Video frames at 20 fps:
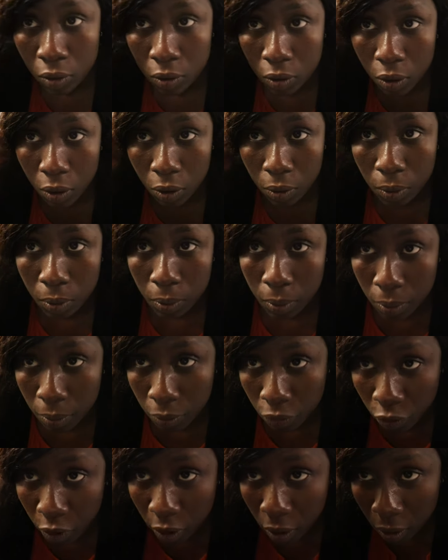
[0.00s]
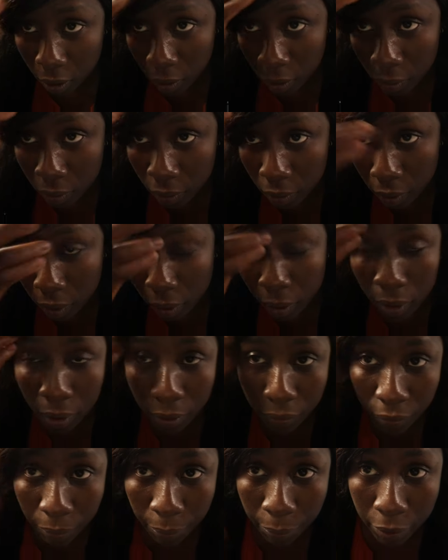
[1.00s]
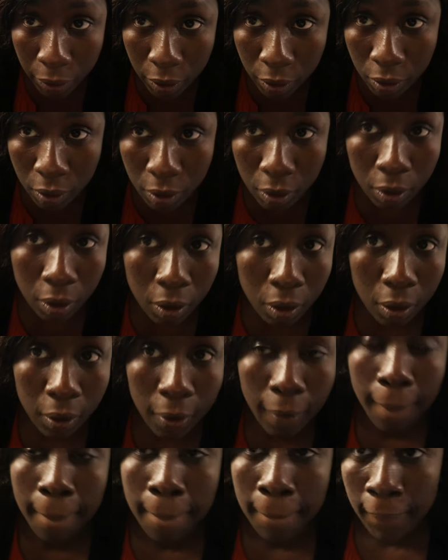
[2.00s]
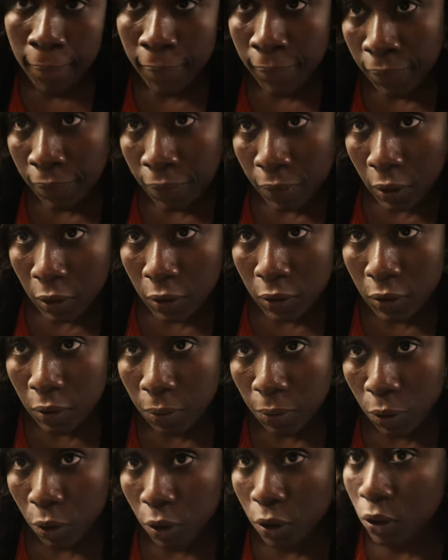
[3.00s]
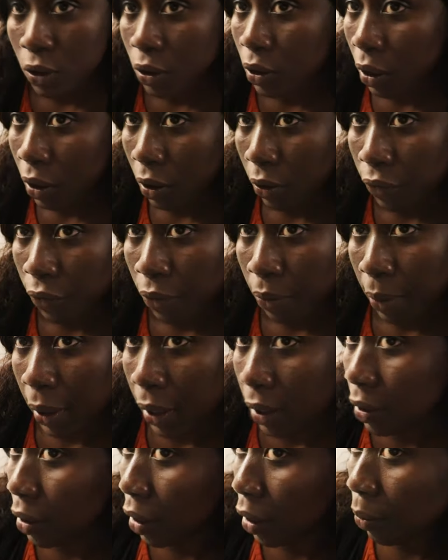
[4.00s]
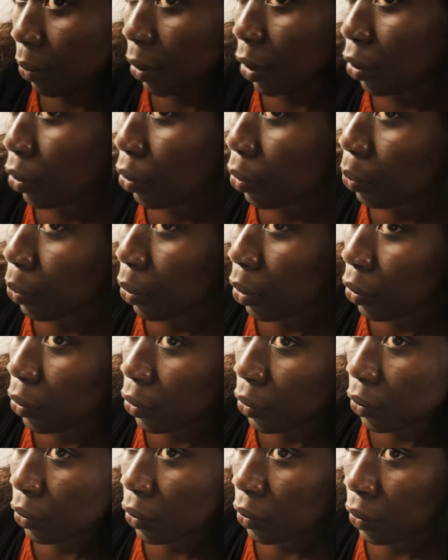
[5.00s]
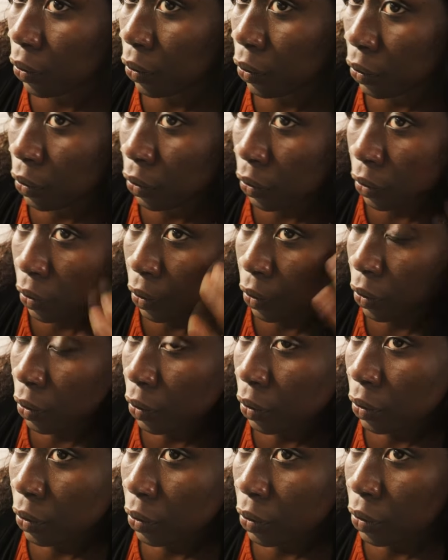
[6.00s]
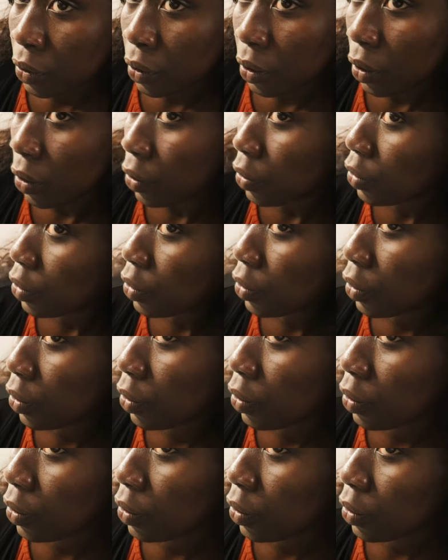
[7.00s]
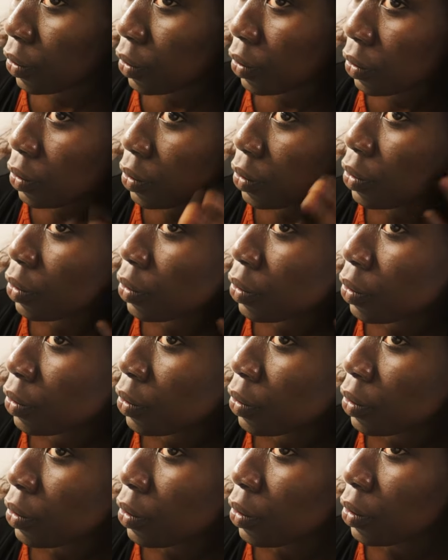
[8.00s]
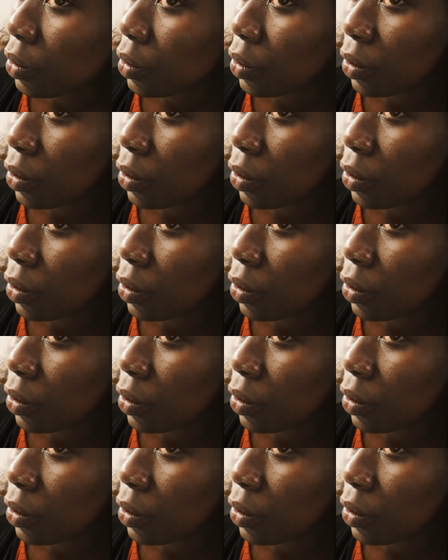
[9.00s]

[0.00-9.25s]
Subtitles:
So, voila, I have a pretty hair. Next, I'm going to start off with my day makeup look. It looks good, not